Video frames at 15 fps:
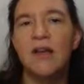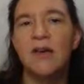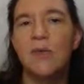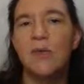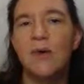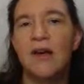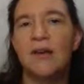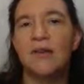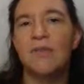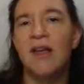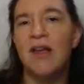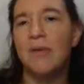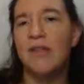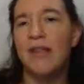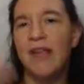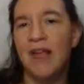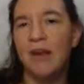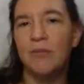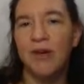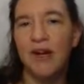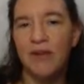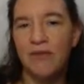well, maybe they can
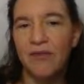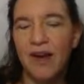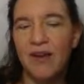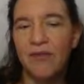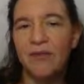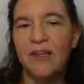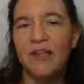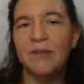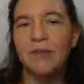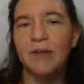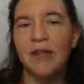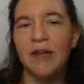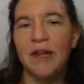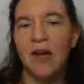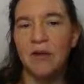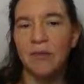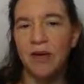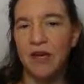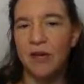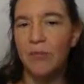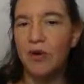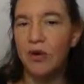break five keys, but they can't
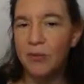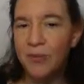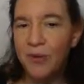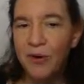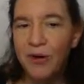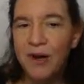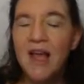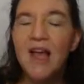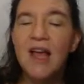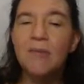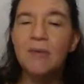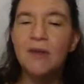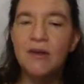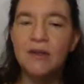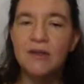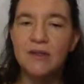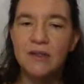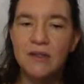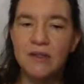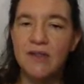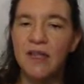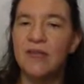break one more, because
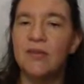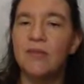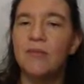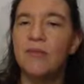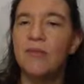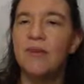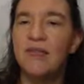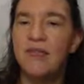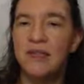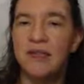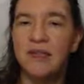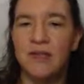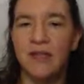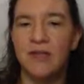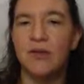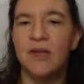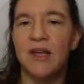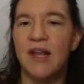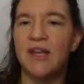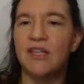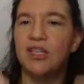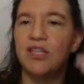then you're missing that you can
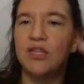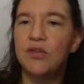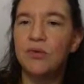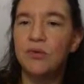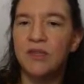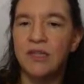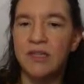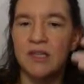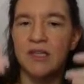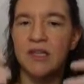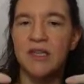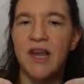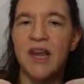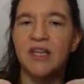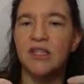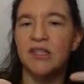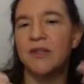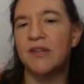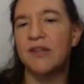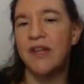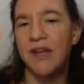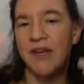actually do this in stages and
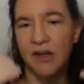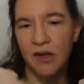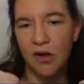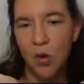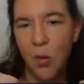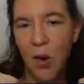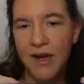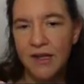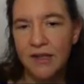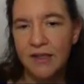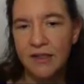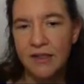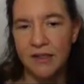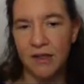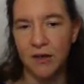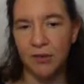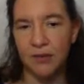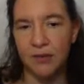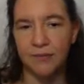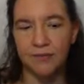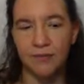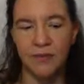you're getting quite a discount
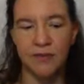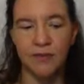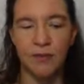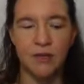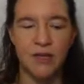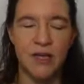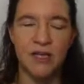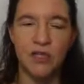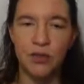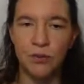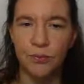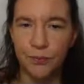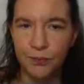for stage two.